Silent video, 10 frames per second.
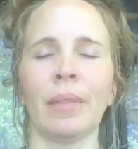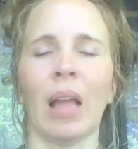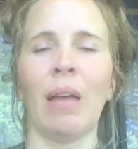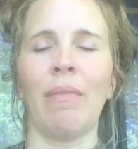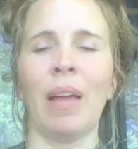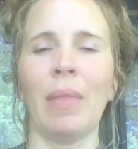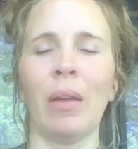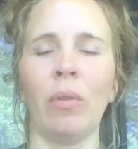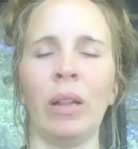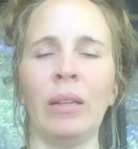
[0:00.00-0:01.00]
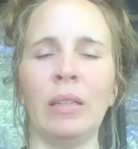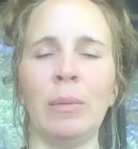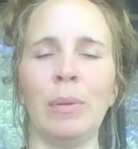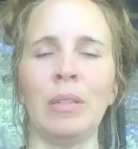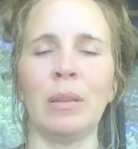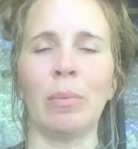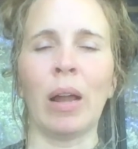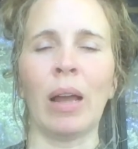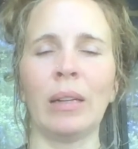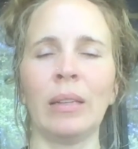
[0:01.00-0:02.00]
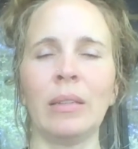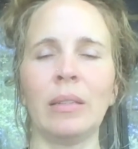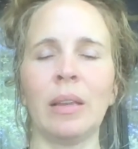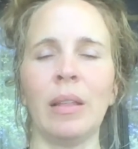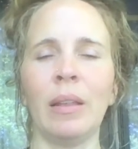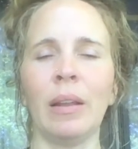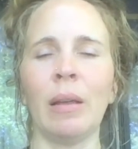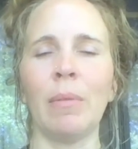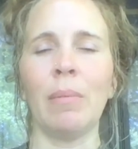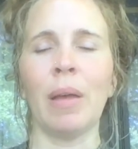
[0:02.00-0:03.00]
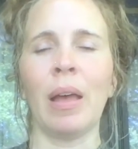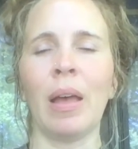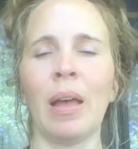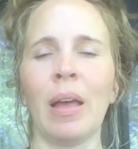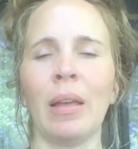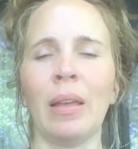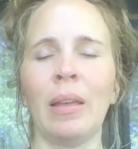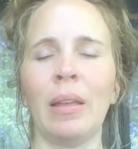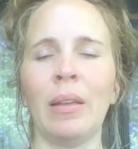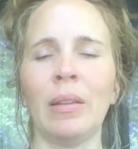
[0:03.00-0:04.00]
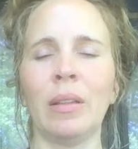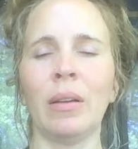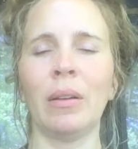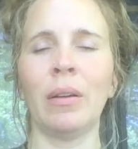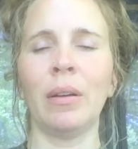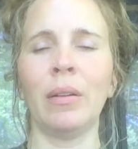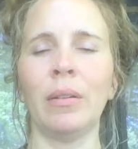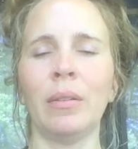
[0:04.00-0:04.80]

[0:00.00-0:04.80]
I find that really deepens the practice. And then coming back into the heart,